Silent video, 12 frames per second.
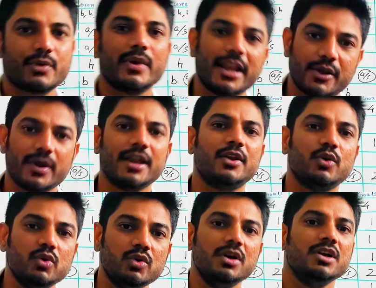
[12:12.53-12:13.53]

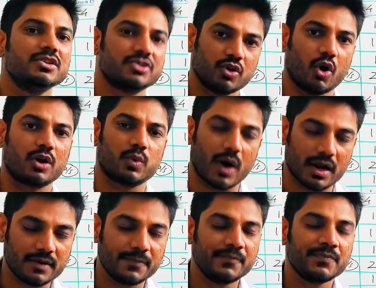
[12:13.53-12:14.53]
2022 slot
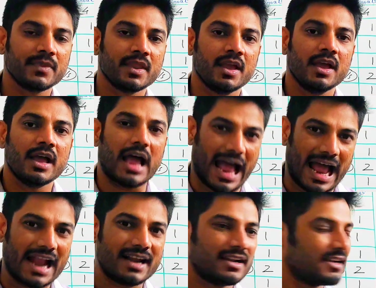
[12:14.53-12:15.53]
1,
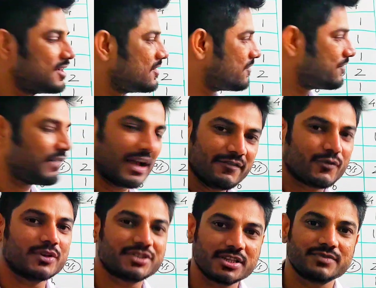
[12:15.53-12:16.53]
and 5
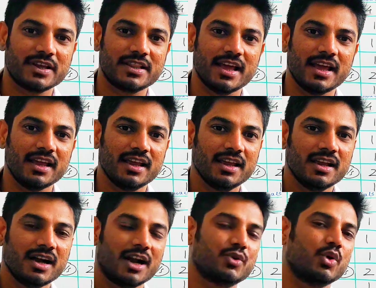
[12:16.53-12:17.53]
questions were there,
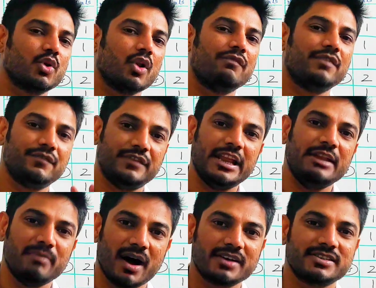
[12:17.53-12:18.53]
a total of 15
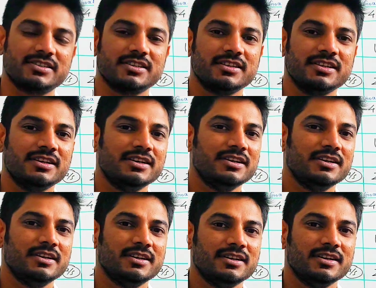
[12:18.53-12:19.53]
marks.
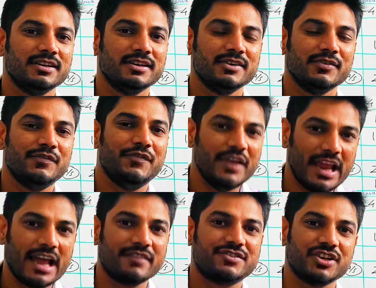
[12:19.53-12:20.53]
We
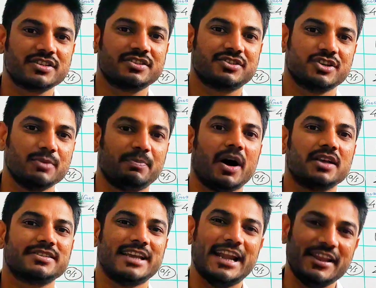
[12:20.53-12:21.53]
have just
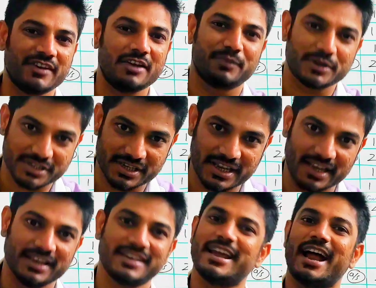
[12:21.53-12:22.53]
surpassed 85 percentile
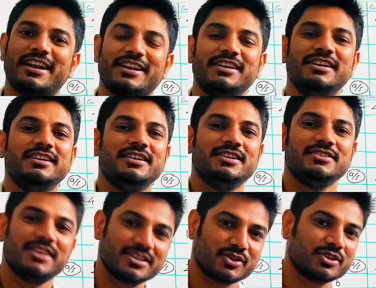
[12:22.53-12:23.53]
in CAT
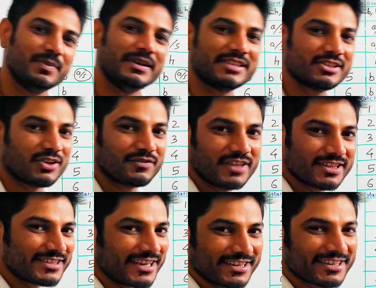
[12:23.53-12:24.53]
just on the basis of
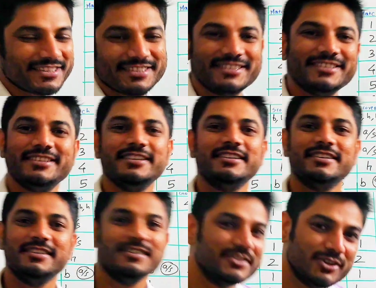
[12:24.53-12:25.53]
this set.
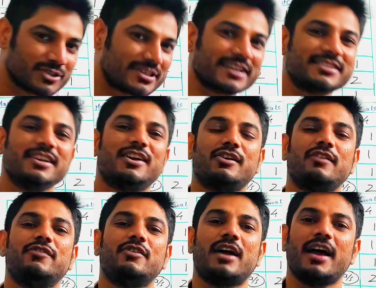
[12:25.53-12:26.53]
Your sectional cutoff
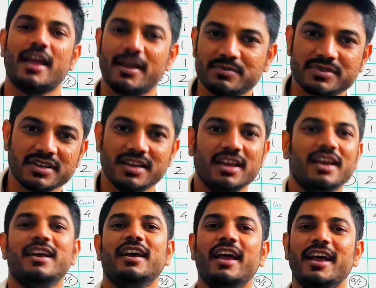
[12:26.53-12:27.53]
for IIMs
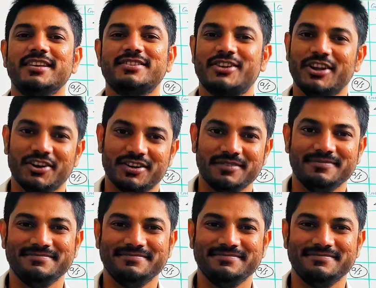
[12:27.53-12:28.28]
is cleared.